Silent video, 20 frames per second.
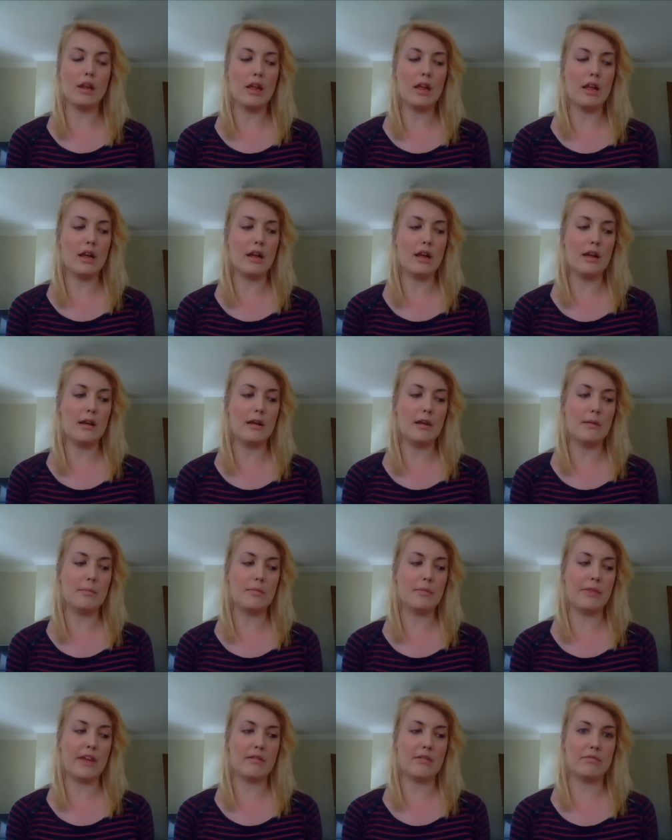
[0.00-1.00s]

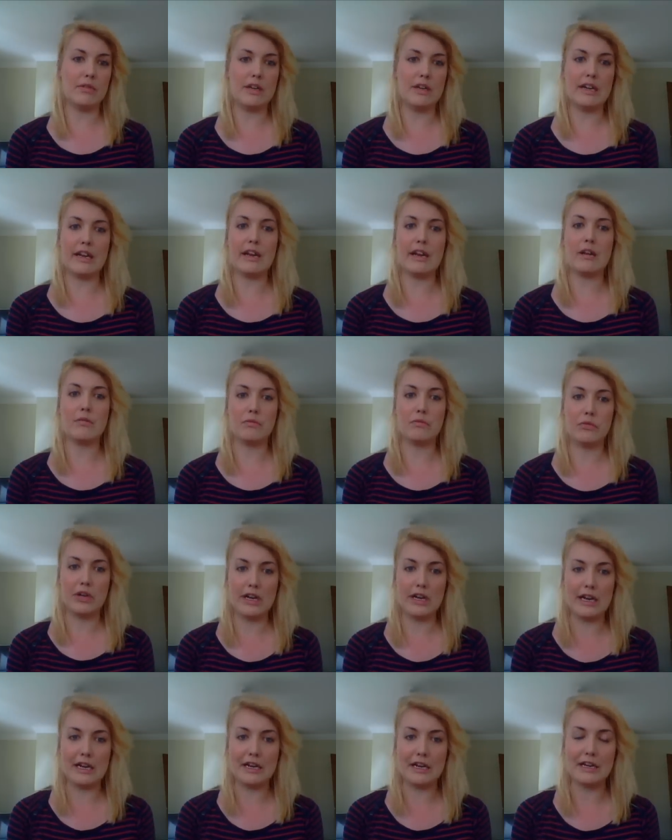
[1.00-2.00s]
Um, they're really,
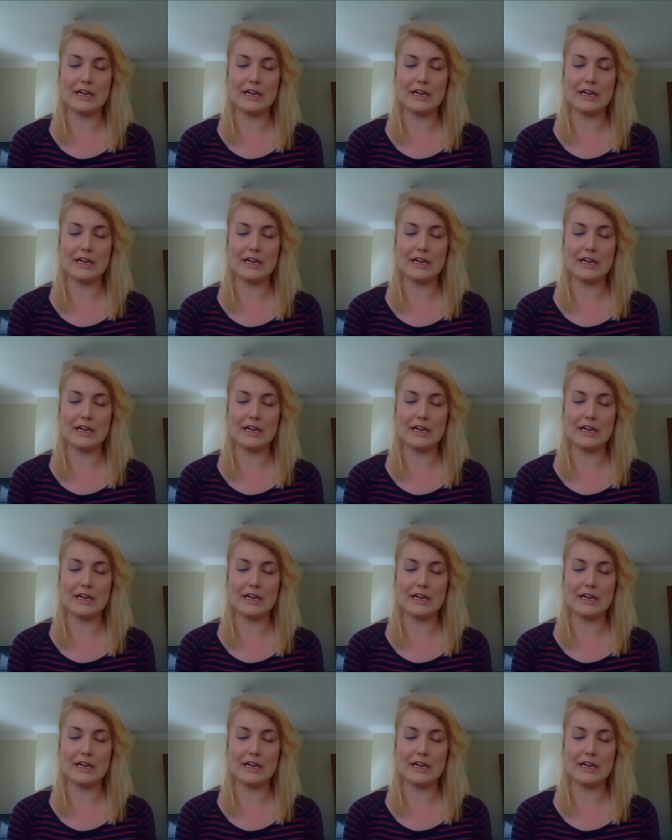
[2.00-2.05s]
really,